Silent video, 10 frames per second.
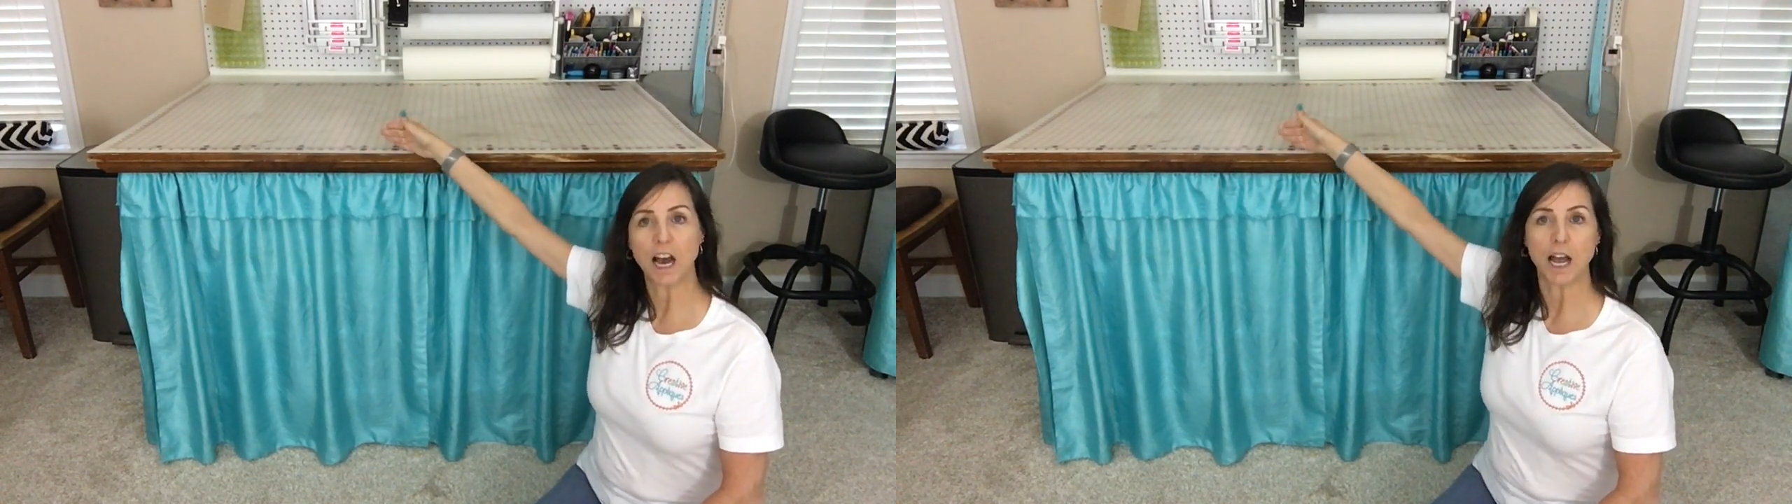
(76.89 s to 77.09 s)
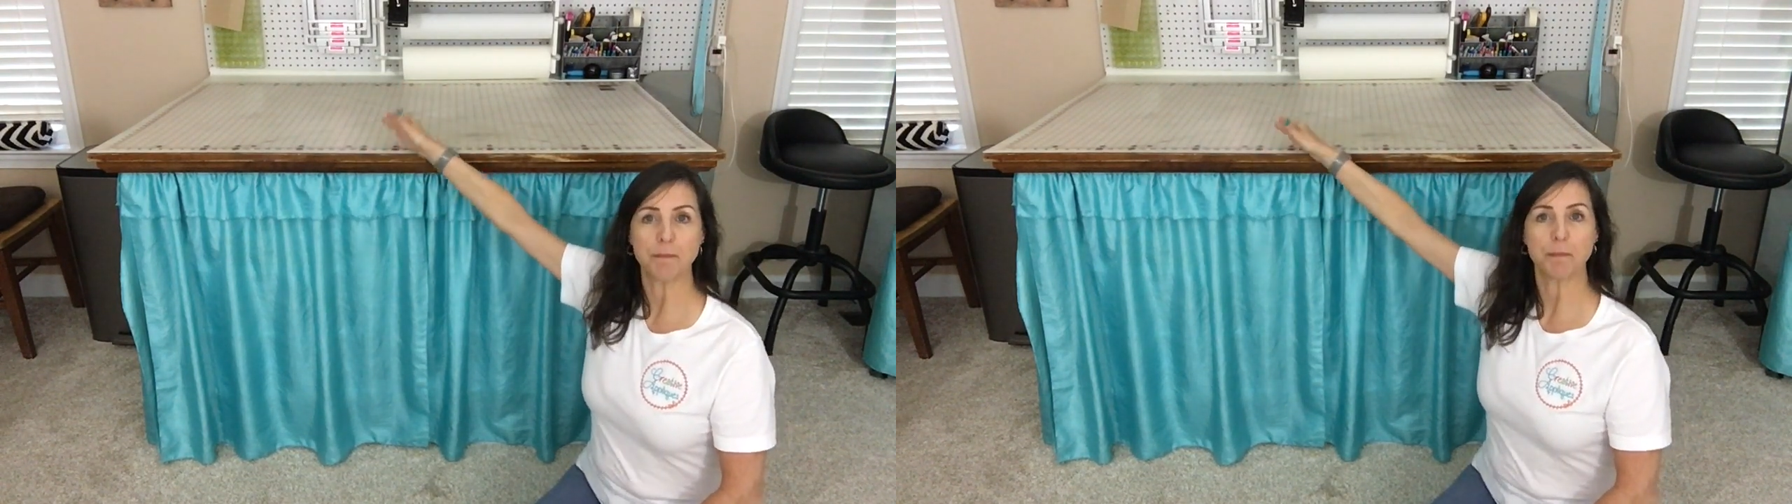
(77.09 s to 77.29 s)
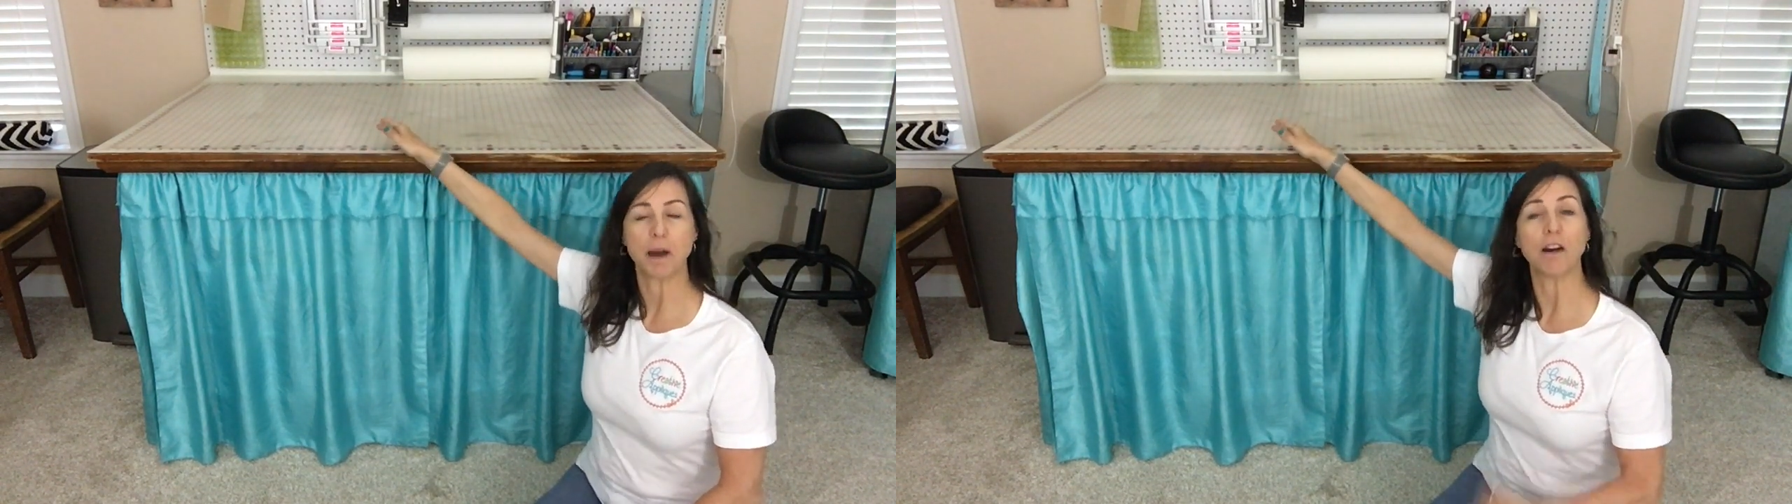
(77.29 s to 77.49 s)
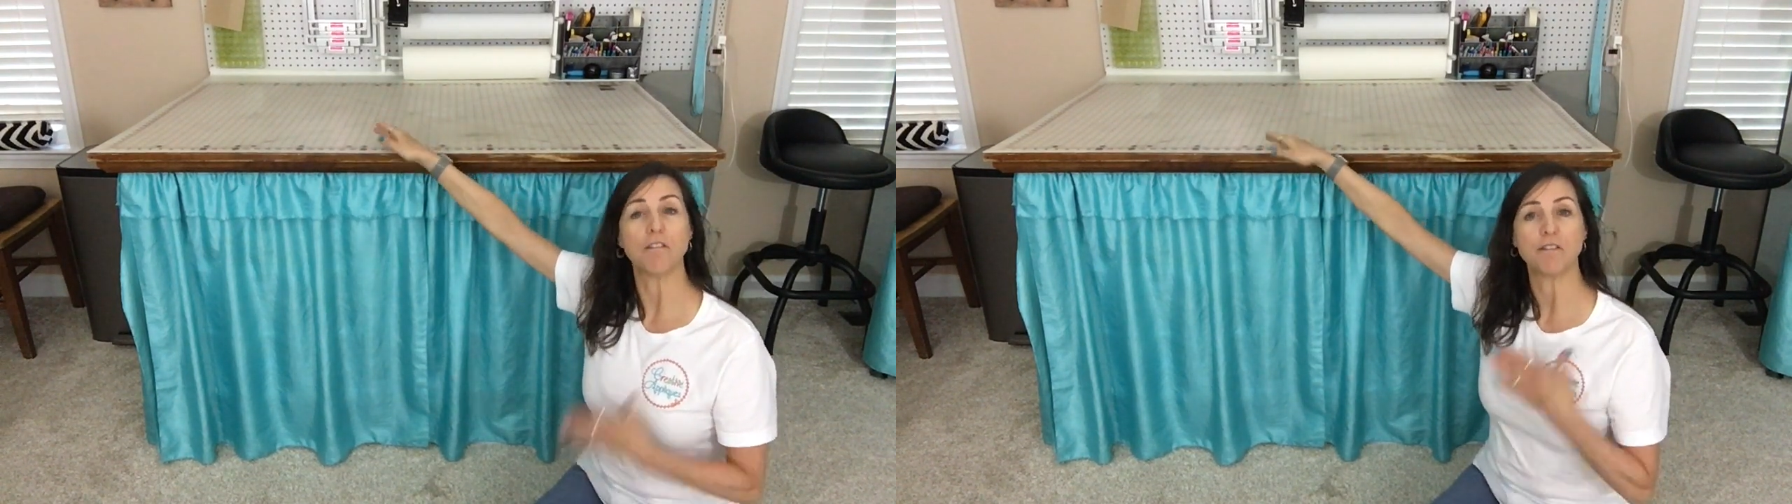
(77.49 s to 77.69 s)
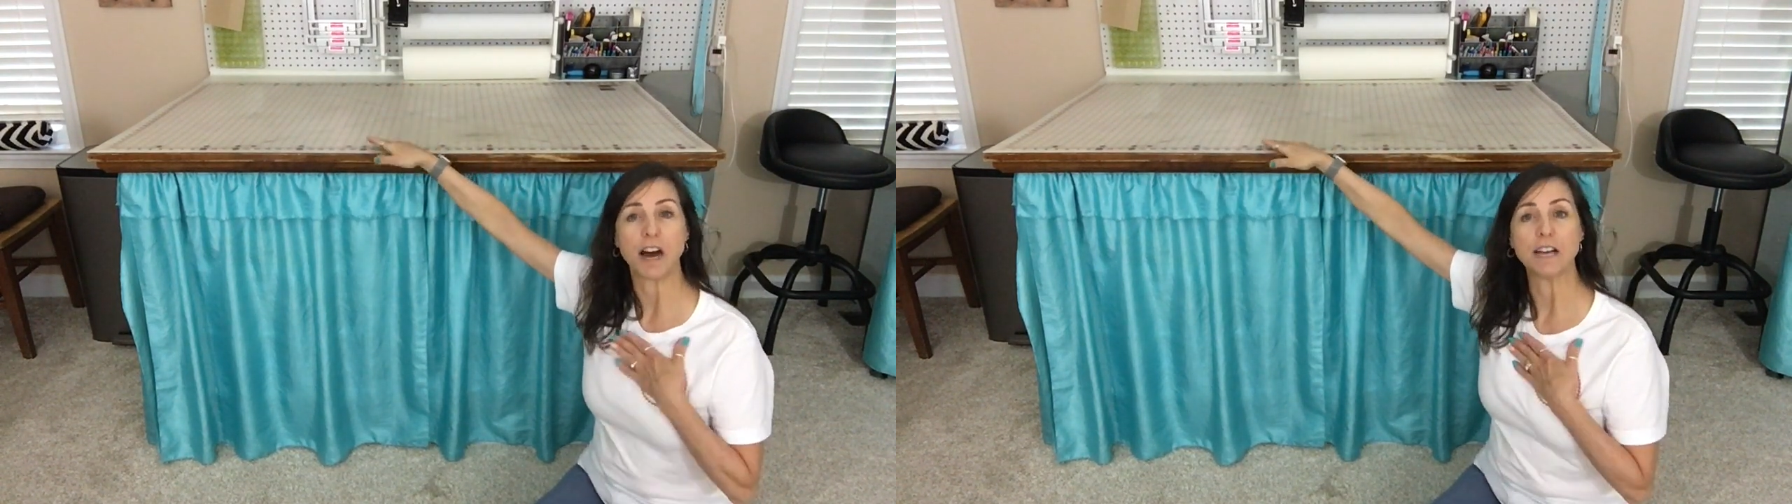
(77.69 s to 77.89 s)
I'm
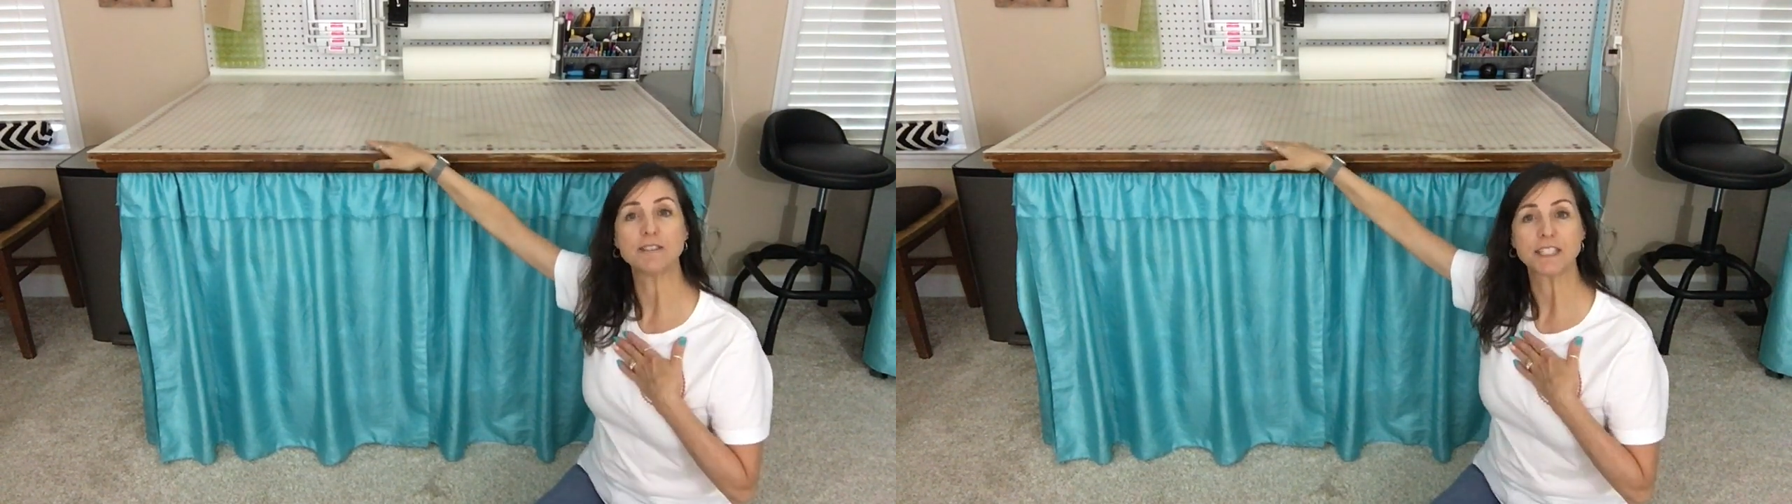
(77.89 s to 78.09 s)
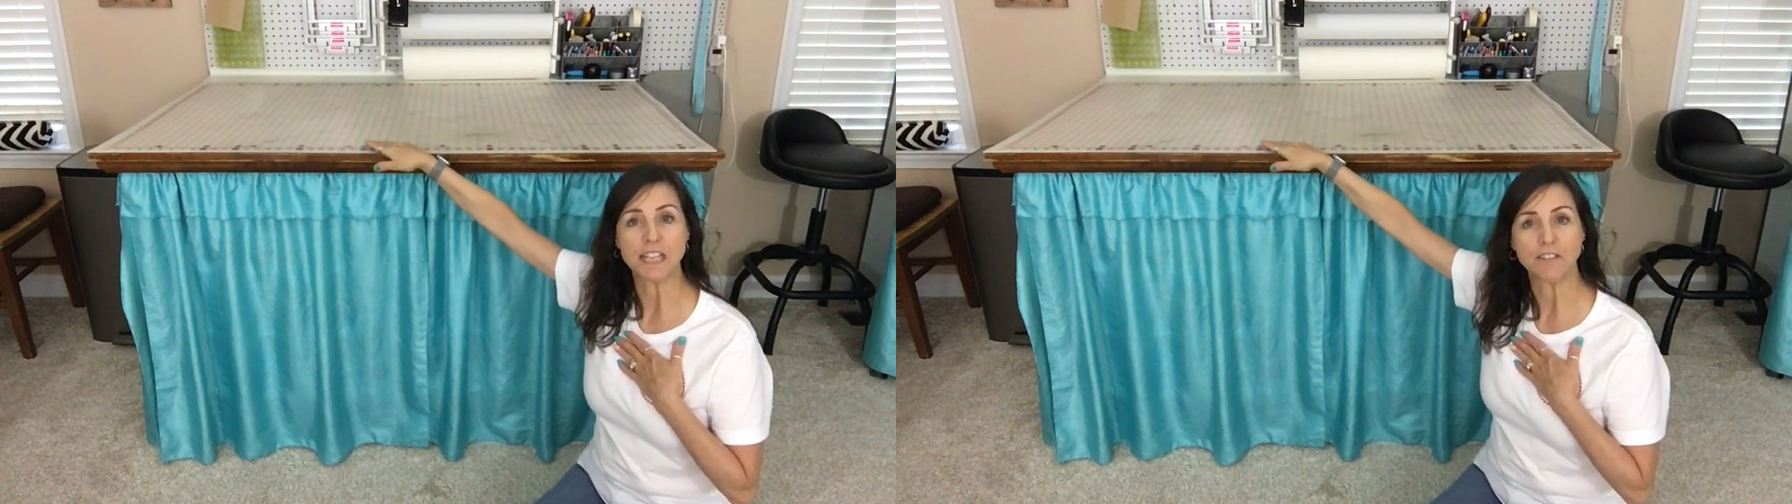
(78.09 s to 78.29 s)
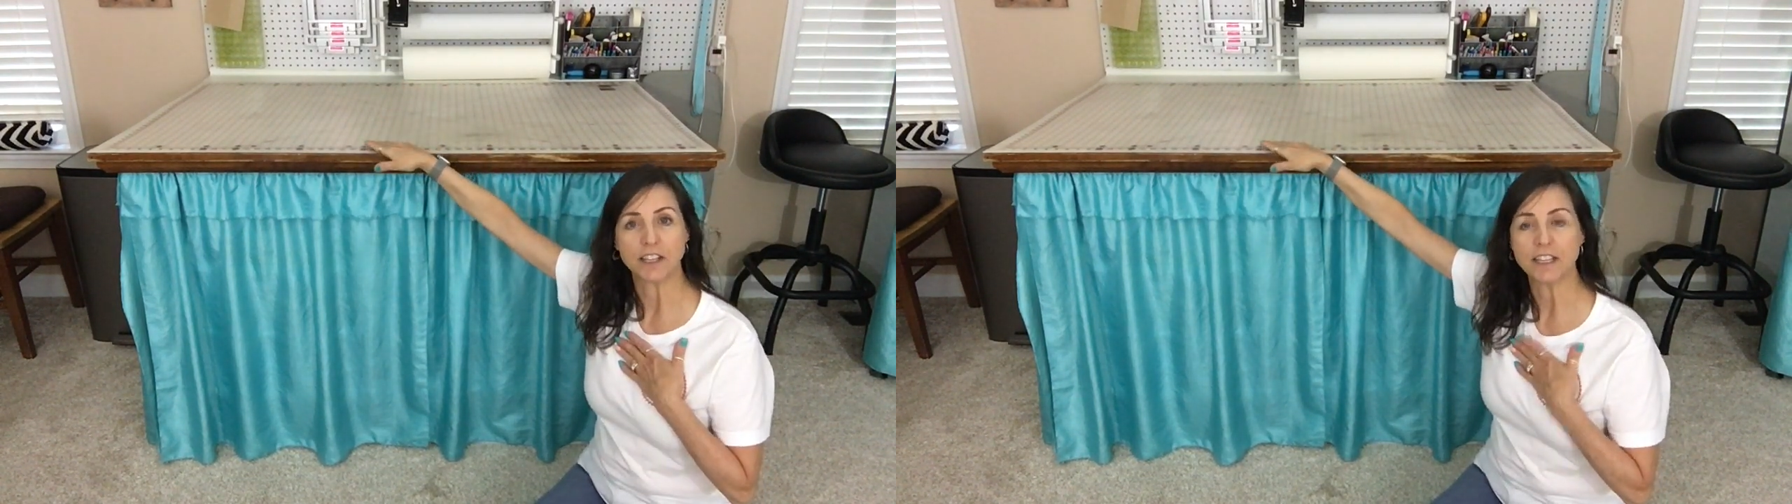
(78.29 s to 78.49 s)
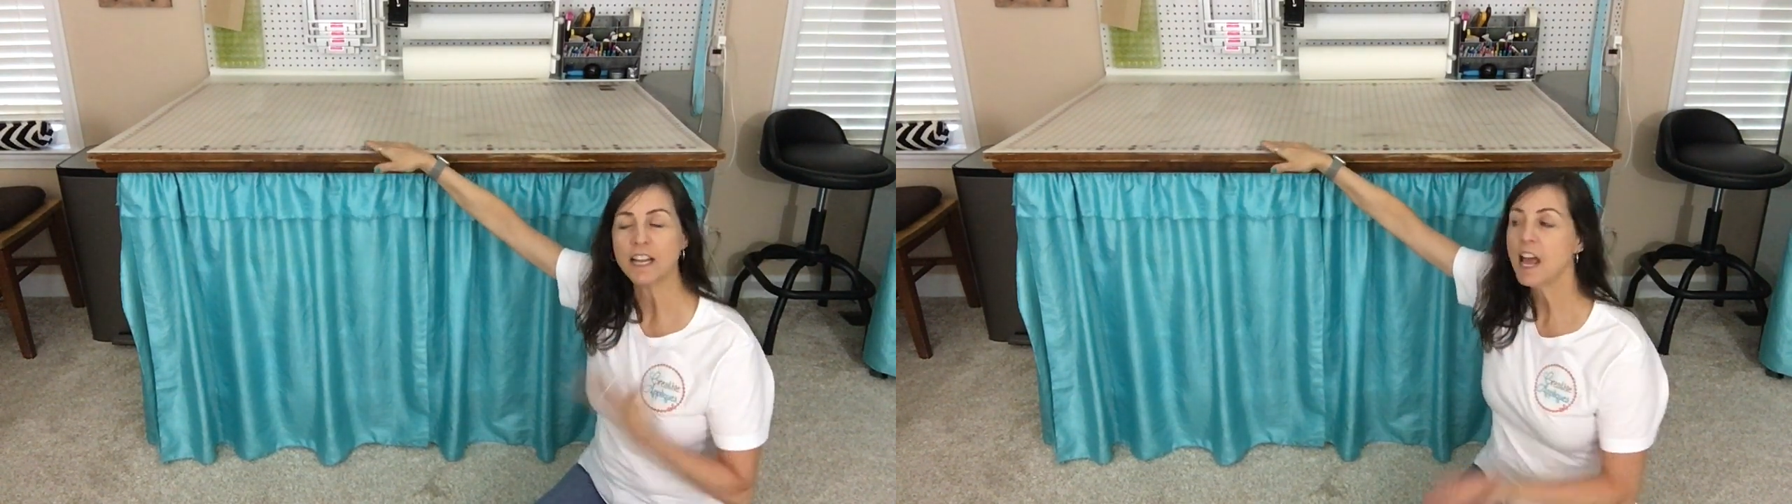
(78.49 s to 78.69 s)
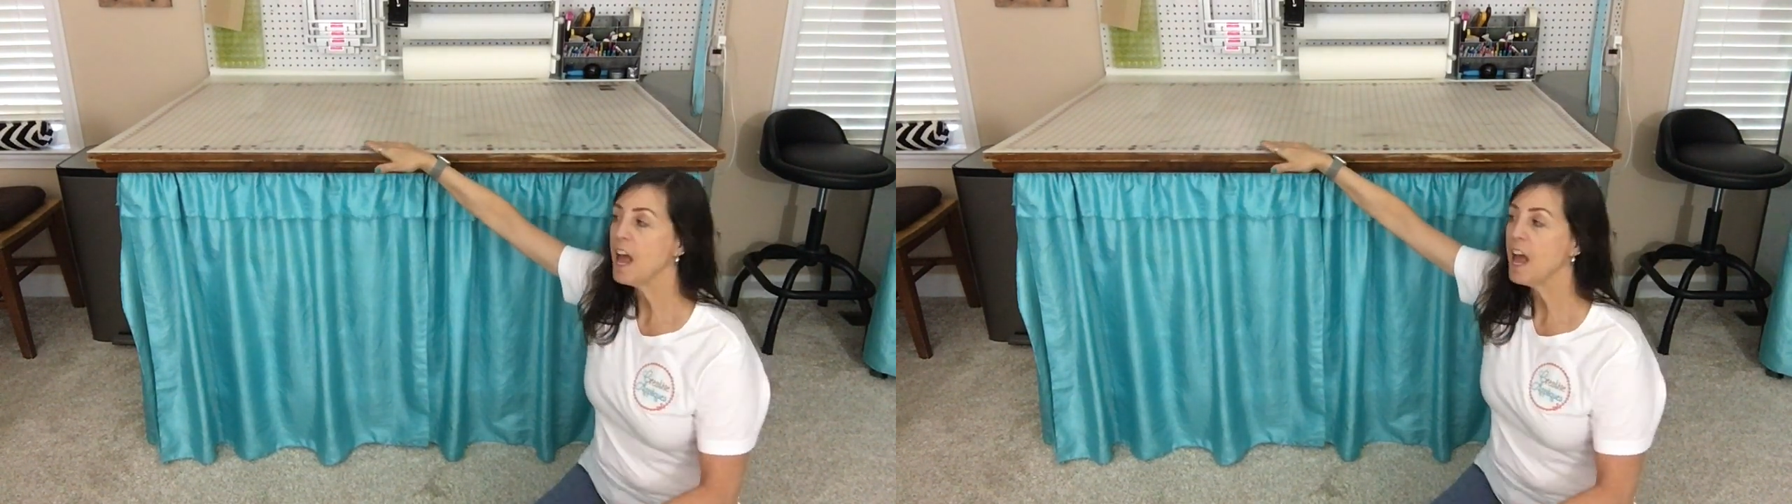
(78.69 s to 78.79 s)
about 5'7",